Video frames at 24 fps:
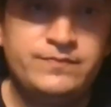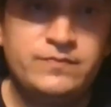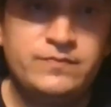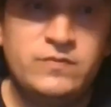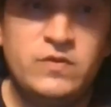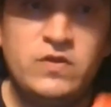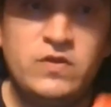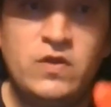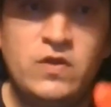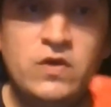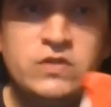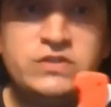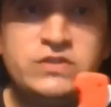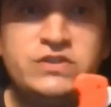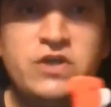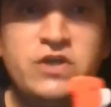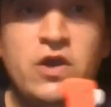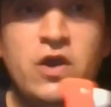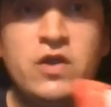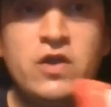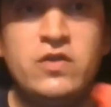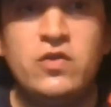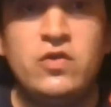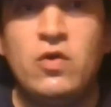No,
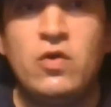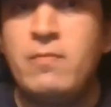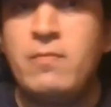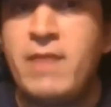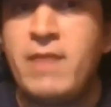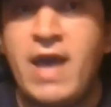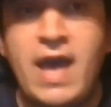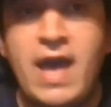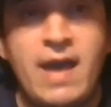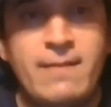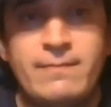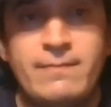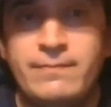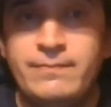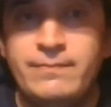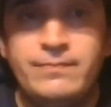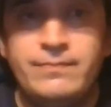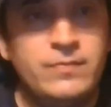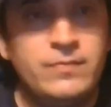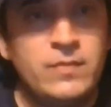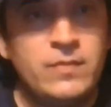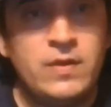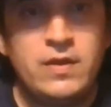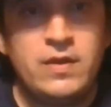sir, no, ma'am.
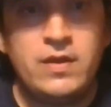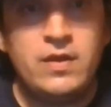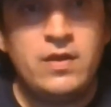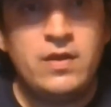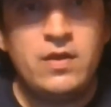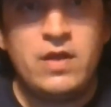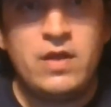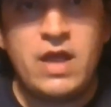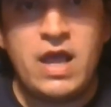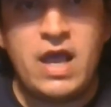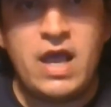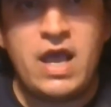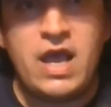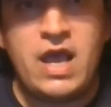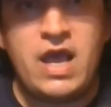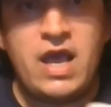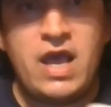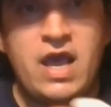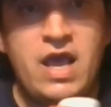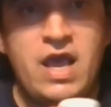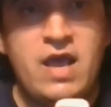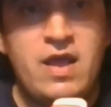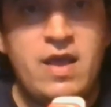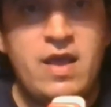
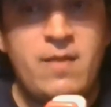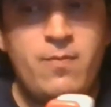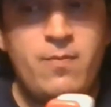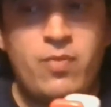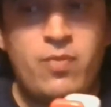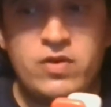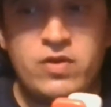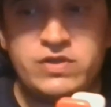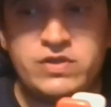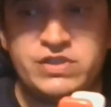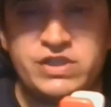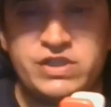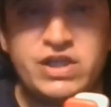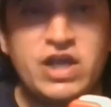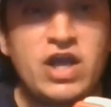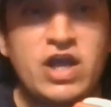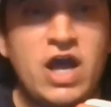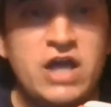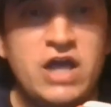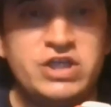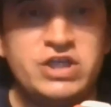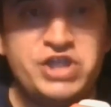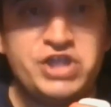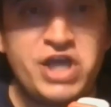A person, a
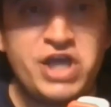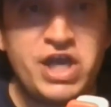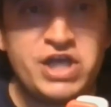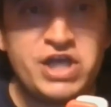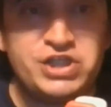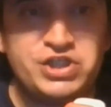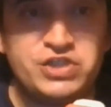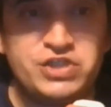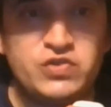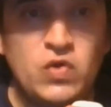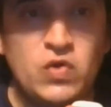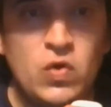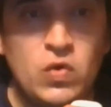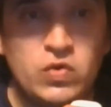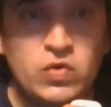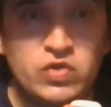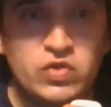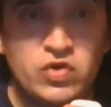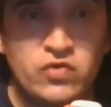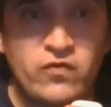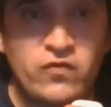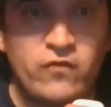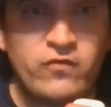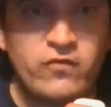conscientious
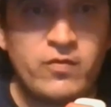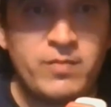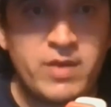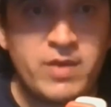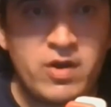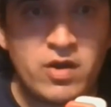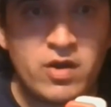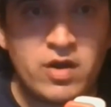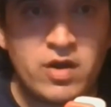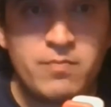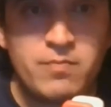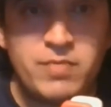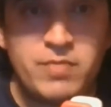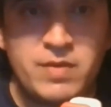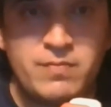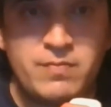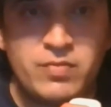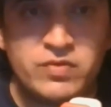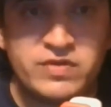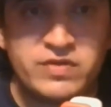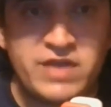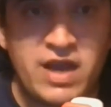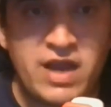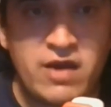owner of American People
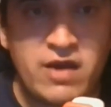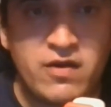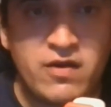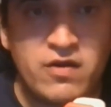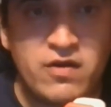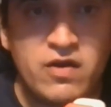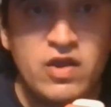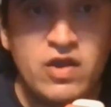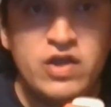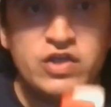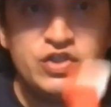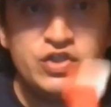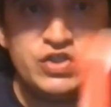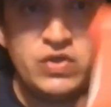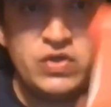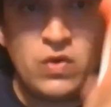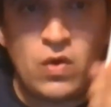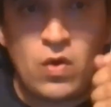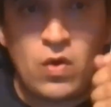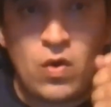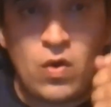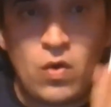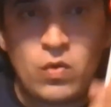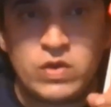Terrier, should
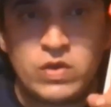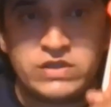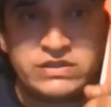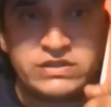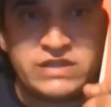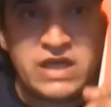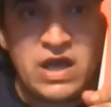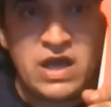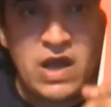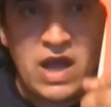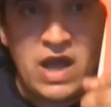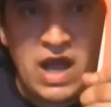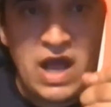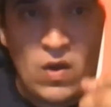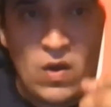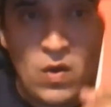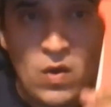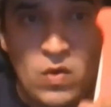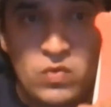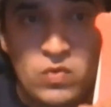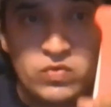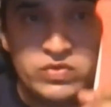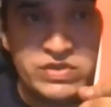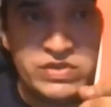always
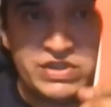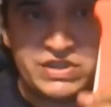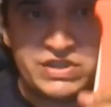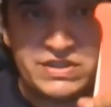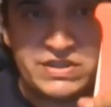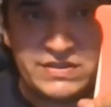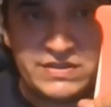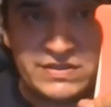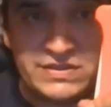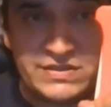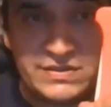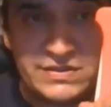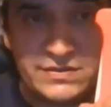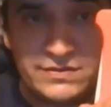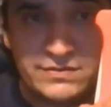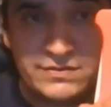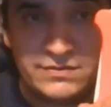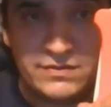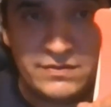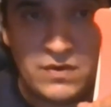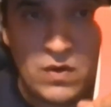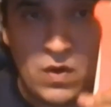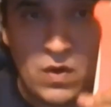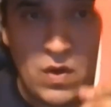own these.
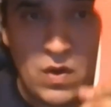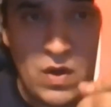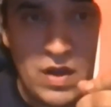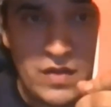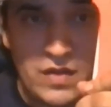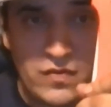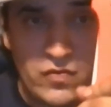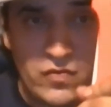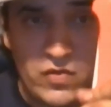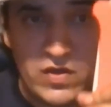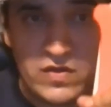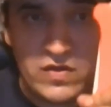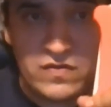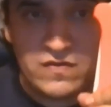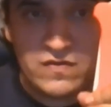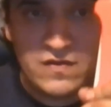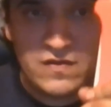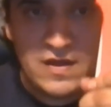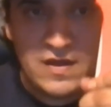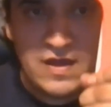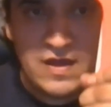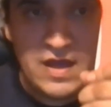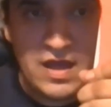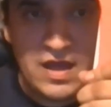This
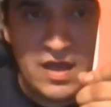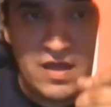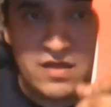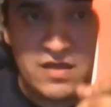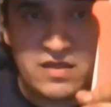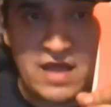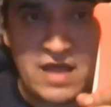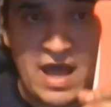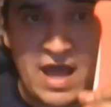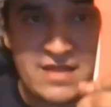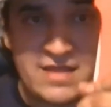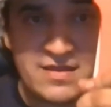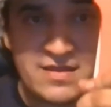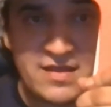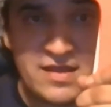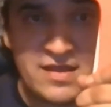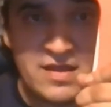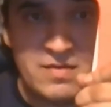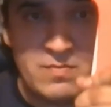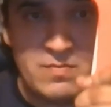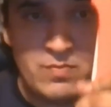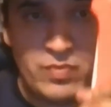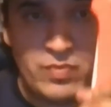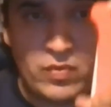is as
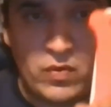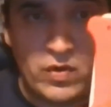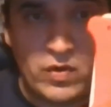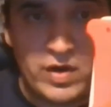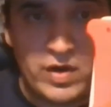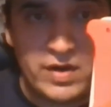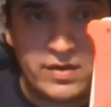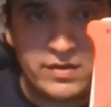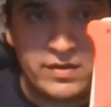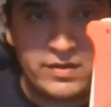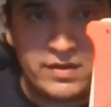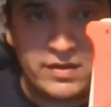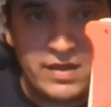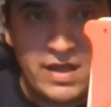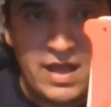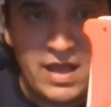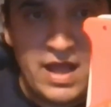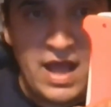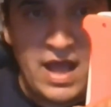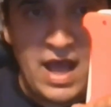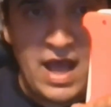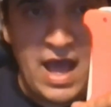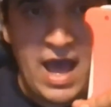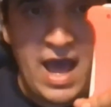important
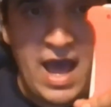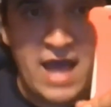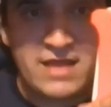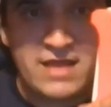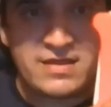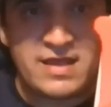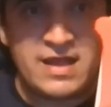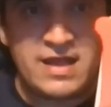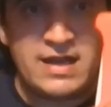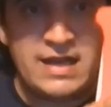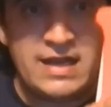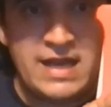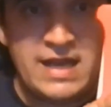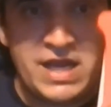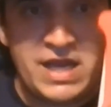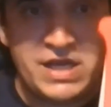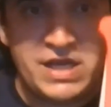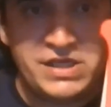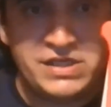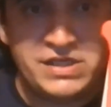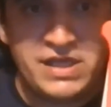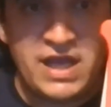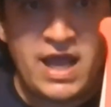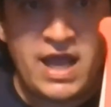as a
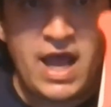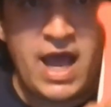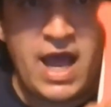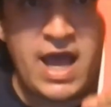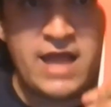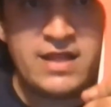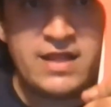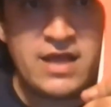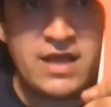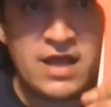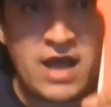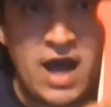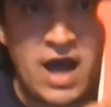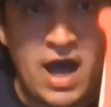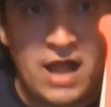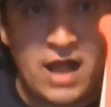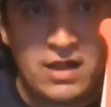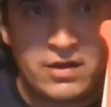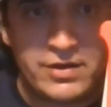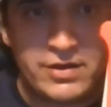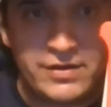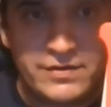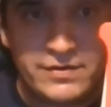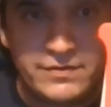leash and a collar,